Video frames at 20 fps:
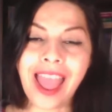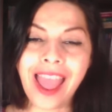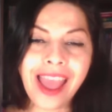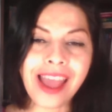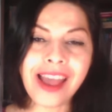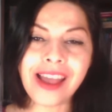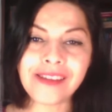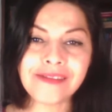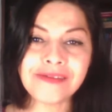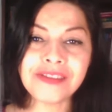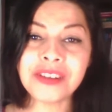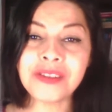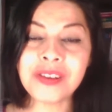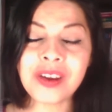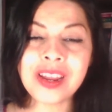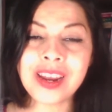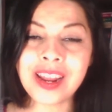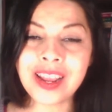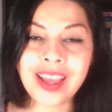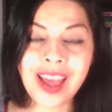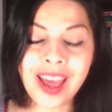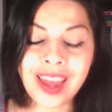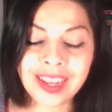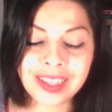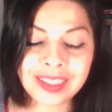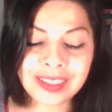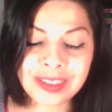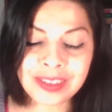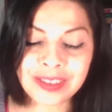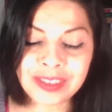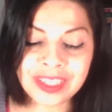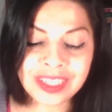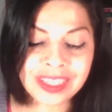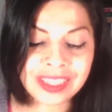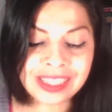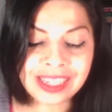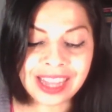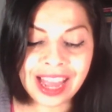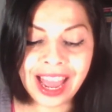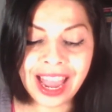everyone, I
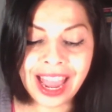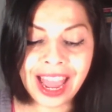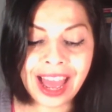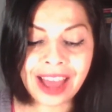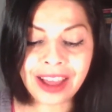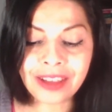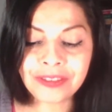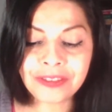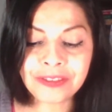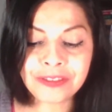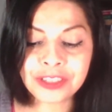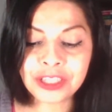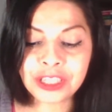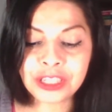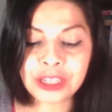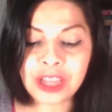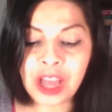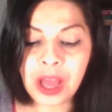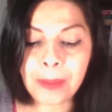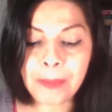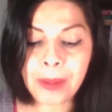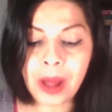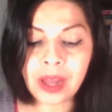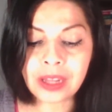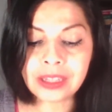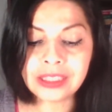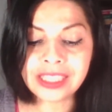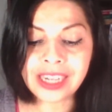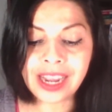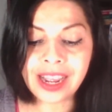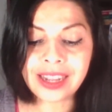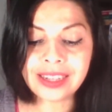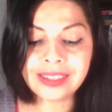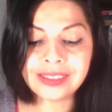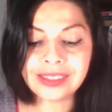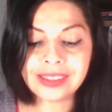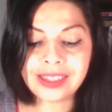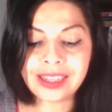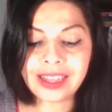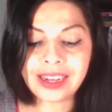have to apologize
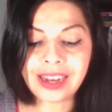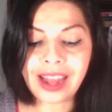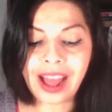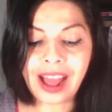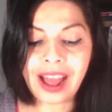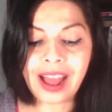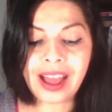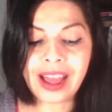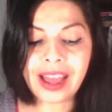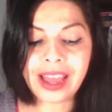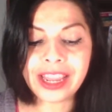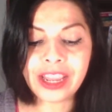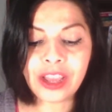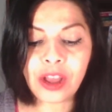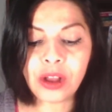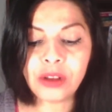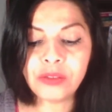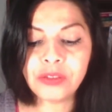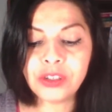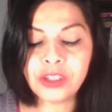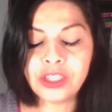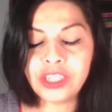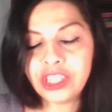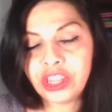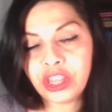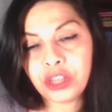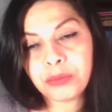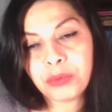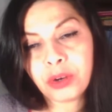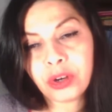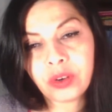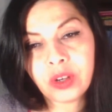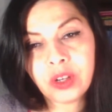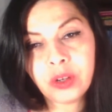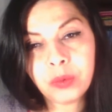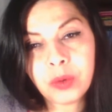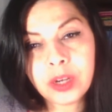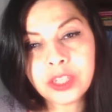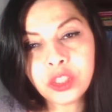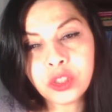that I overlooked the
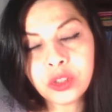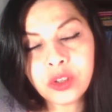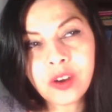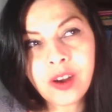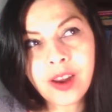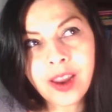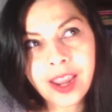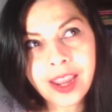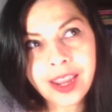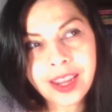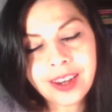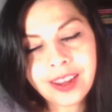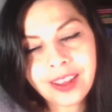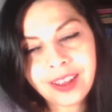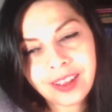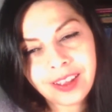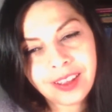Mercury Retrograde.